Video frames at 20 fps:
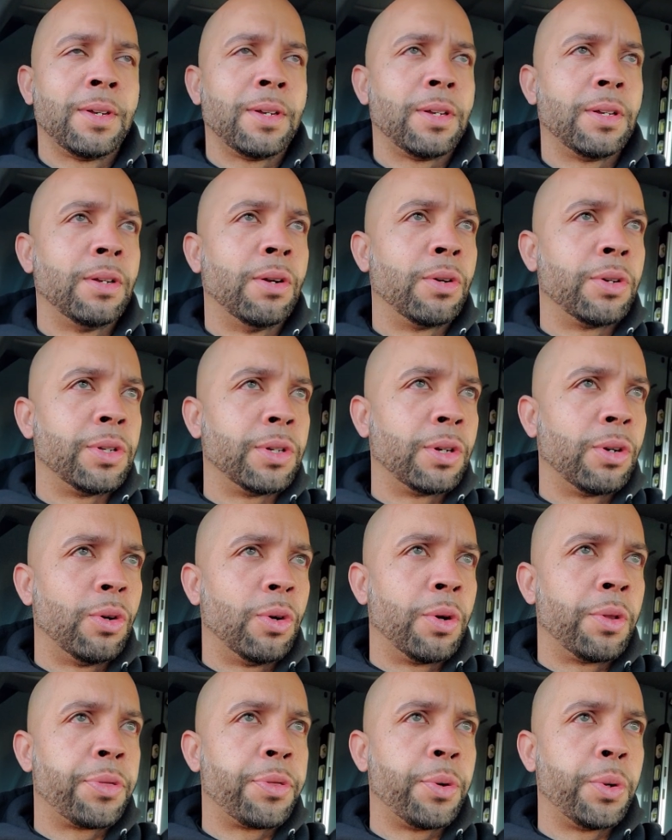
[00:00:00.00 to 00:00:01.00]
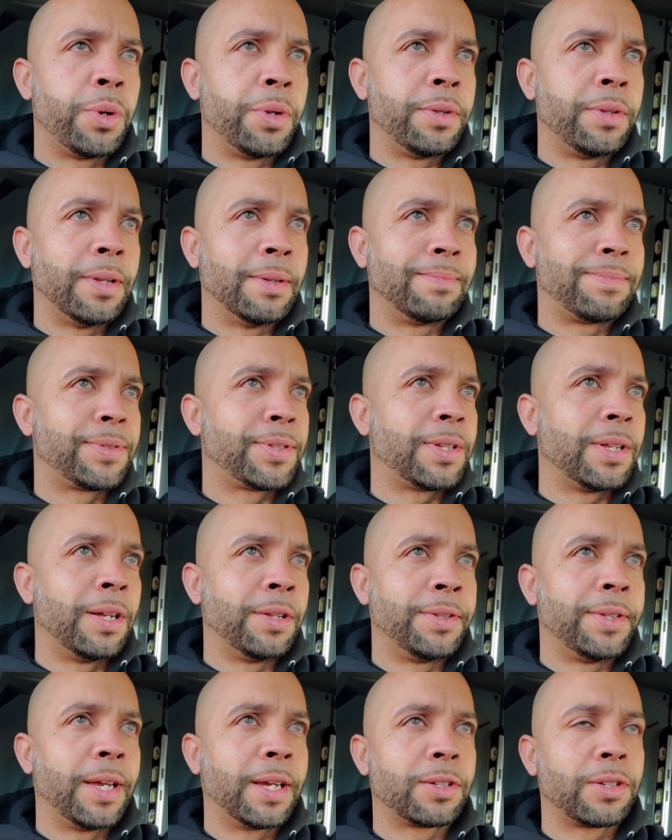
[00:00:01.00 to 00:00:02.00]
you're going through
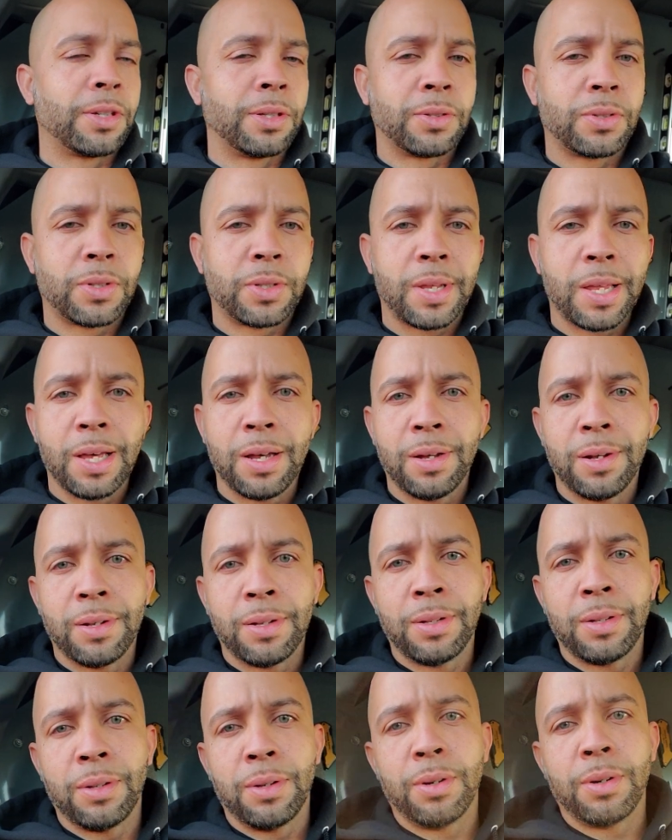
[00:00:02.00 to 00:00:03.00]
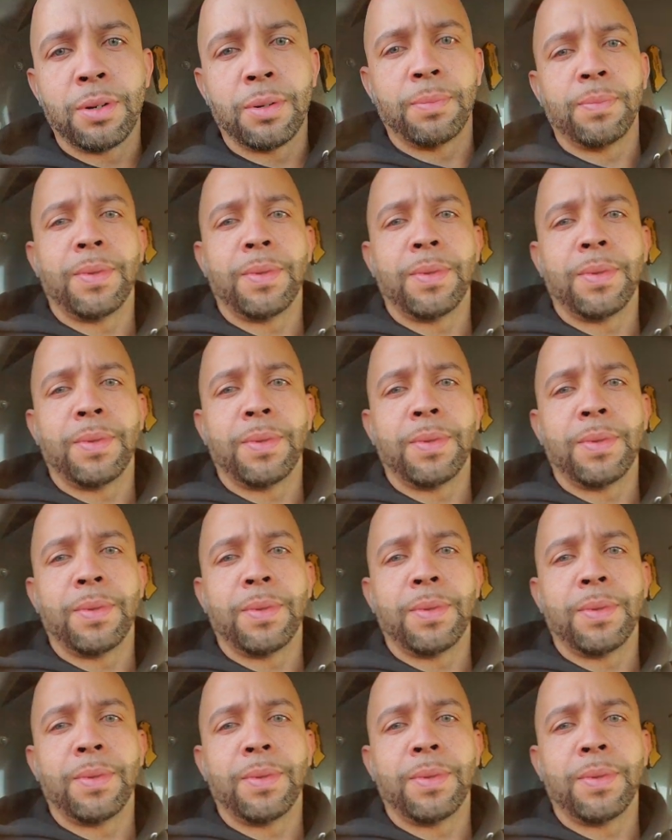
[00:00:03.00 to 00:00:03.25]
addiction still or